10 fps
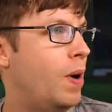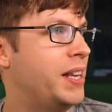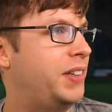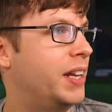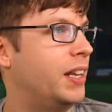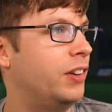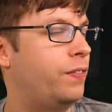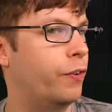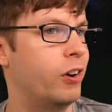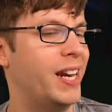waiting
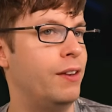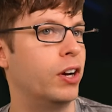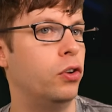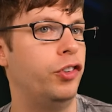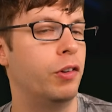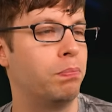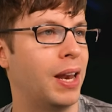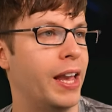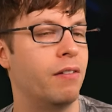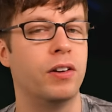for an Evolution
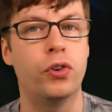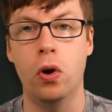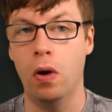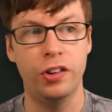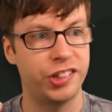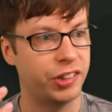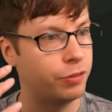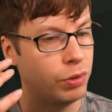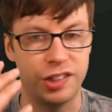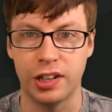player. And of course,
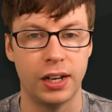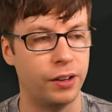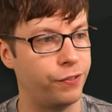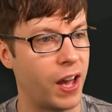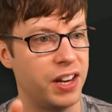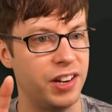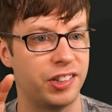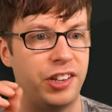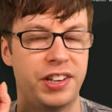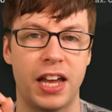as we solidified
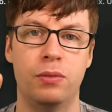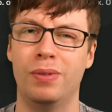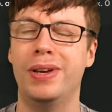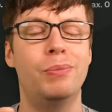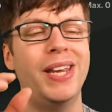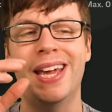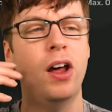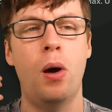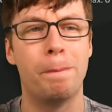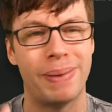yesterday, we, we
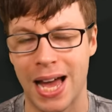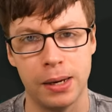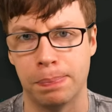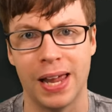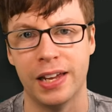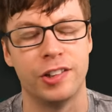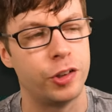can't buy players